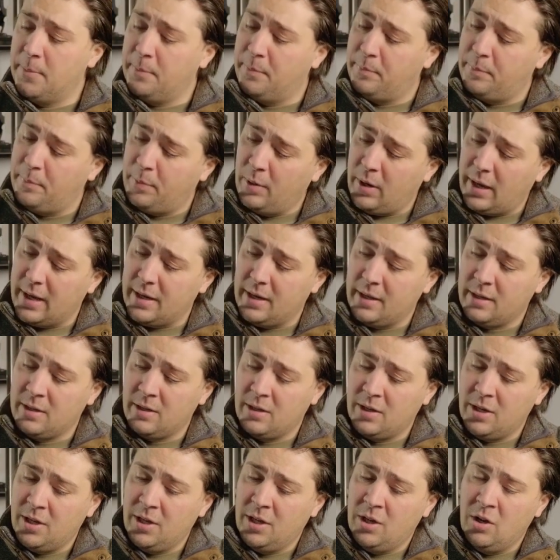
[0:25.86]
But
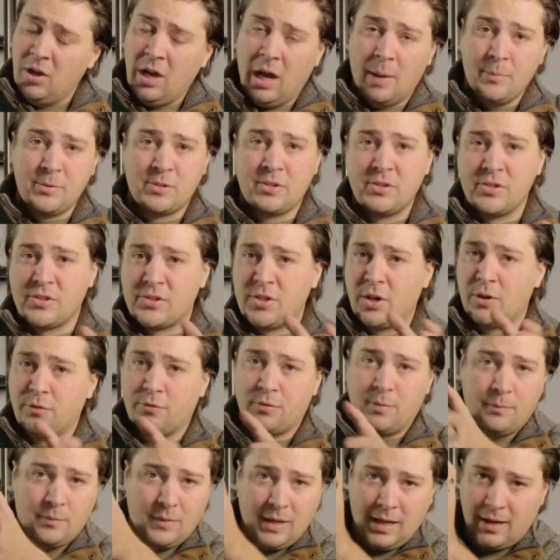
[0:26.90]
I'm just going to start
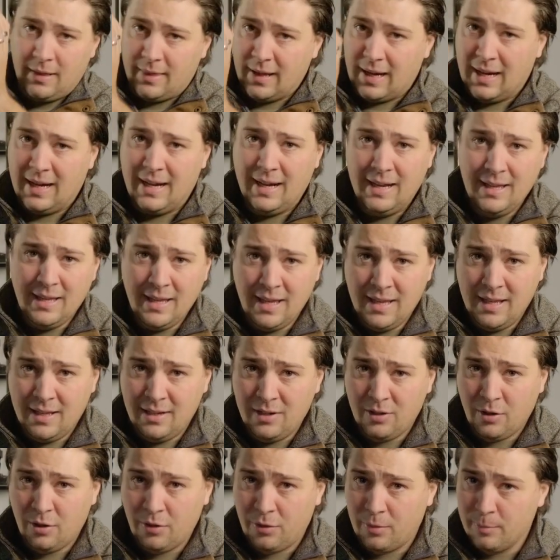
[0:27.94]
from kind of the high
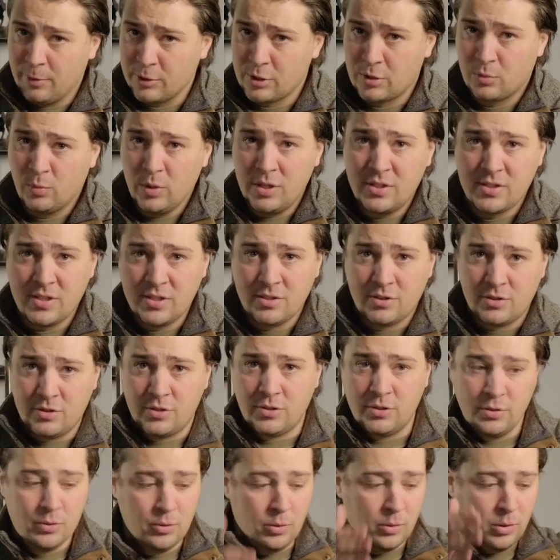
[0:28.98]
end, most recent,
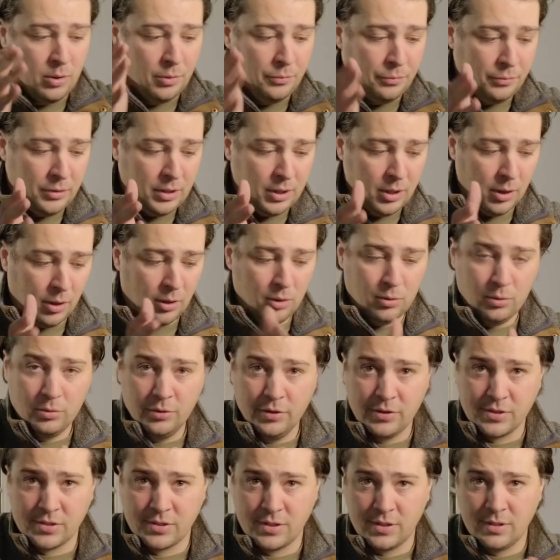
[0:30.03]
to the
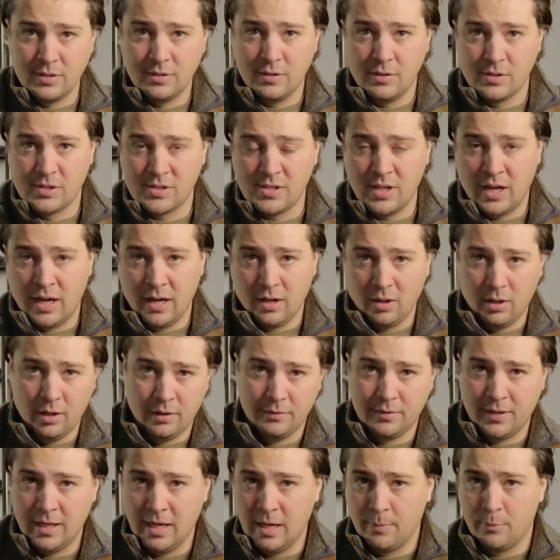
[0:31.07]
oldest style
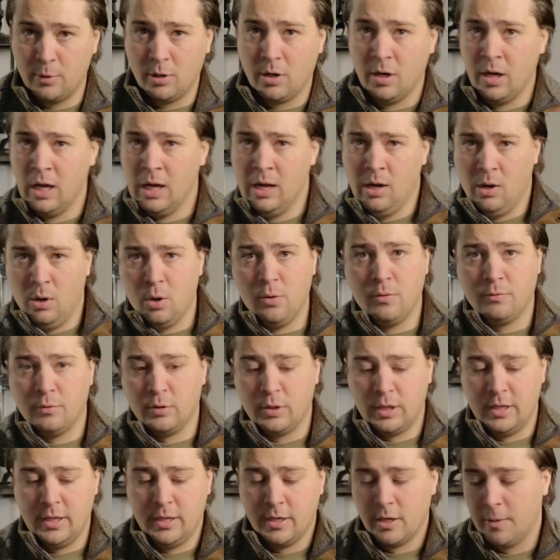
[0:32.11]
of camera
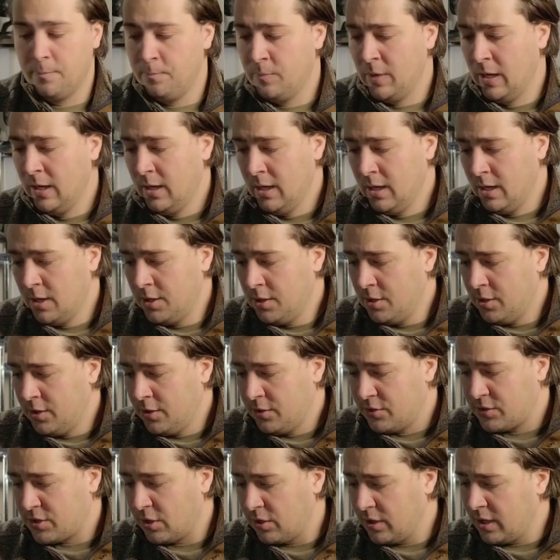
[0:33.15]
over here.
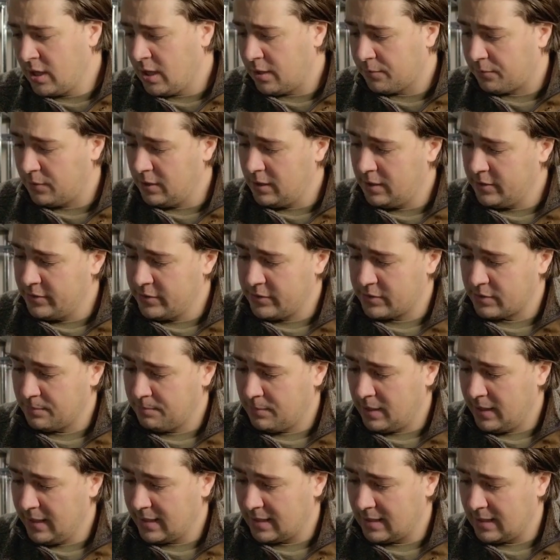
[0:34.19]
Starting off is
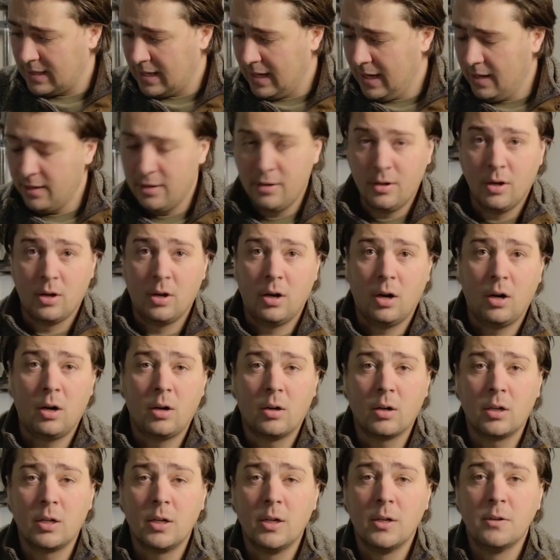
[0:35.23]
my Canon
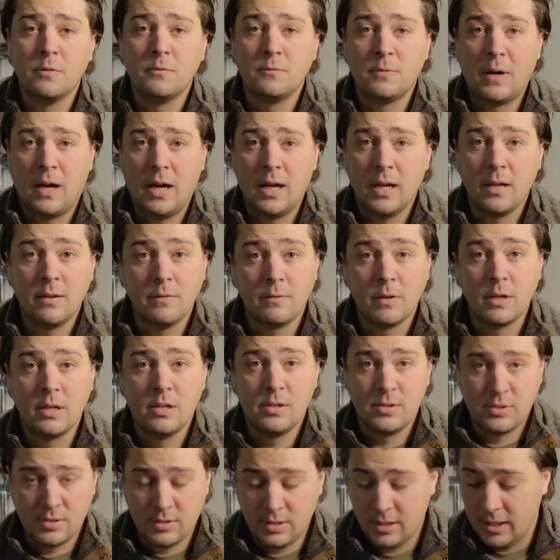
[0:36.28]

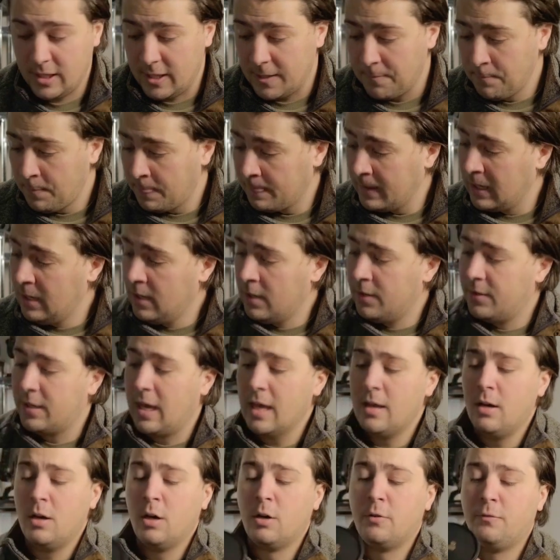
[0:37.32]
R5C. The
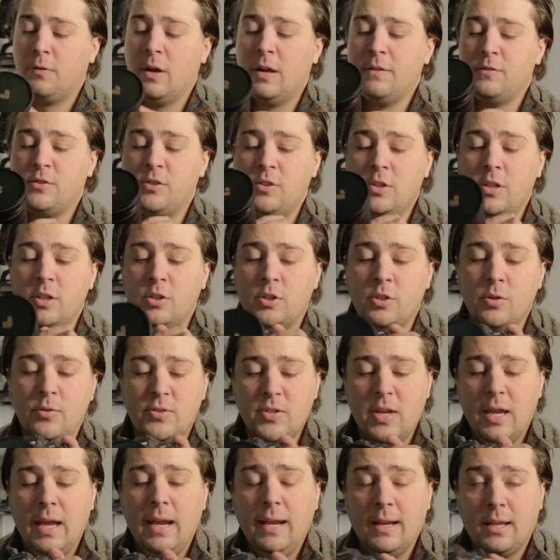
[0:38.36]
Canon R5C
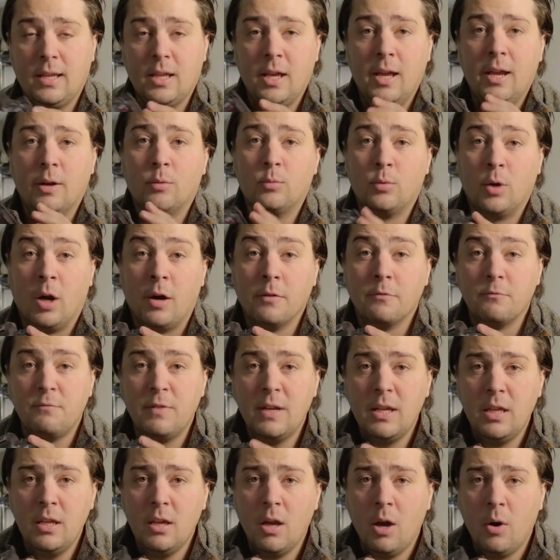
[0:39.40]
shoots 8K raw
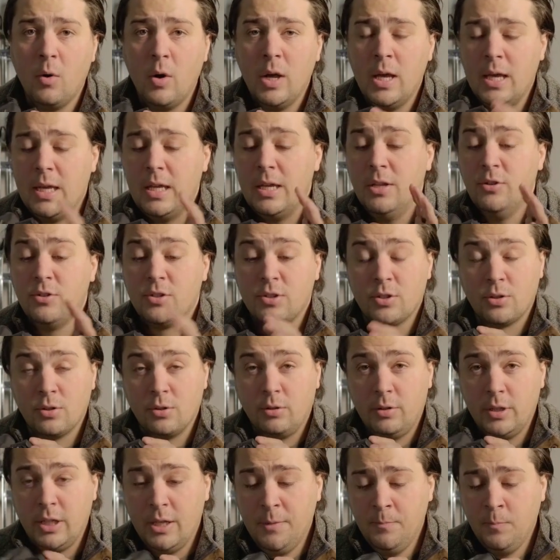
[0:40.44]
video
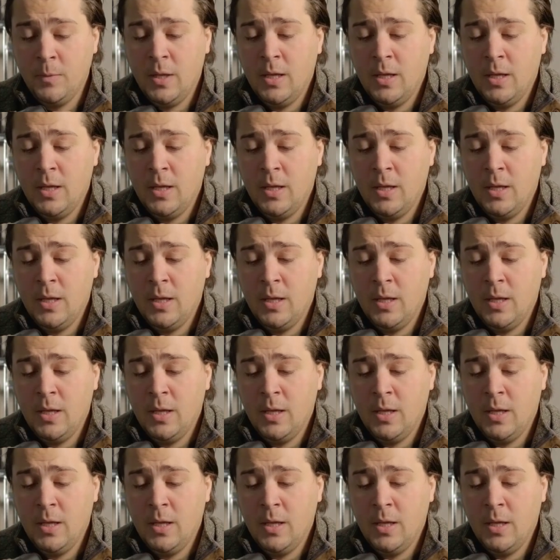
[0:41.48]
internally.